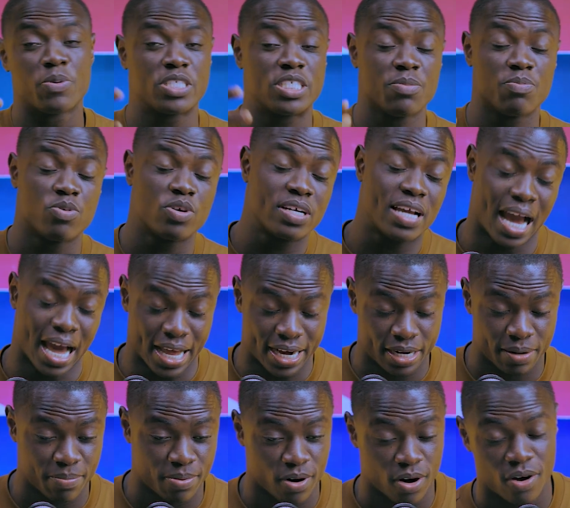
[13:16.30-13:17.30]
push
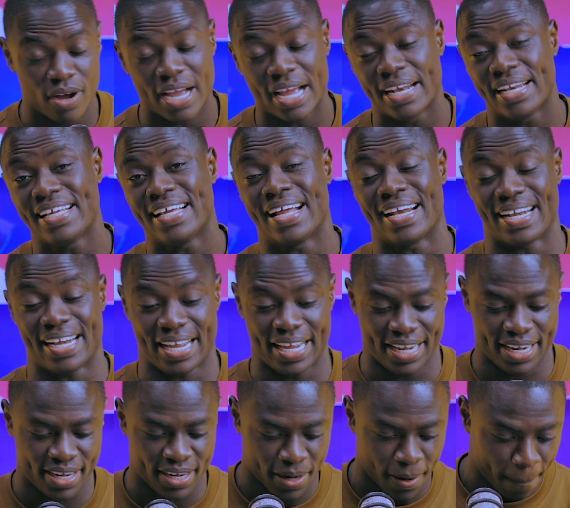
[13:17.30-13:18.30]
Bugatti, bro. Any and
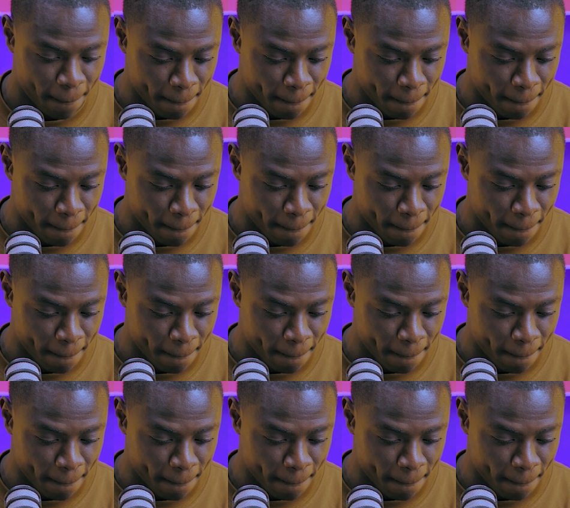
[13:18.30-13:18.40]
ne.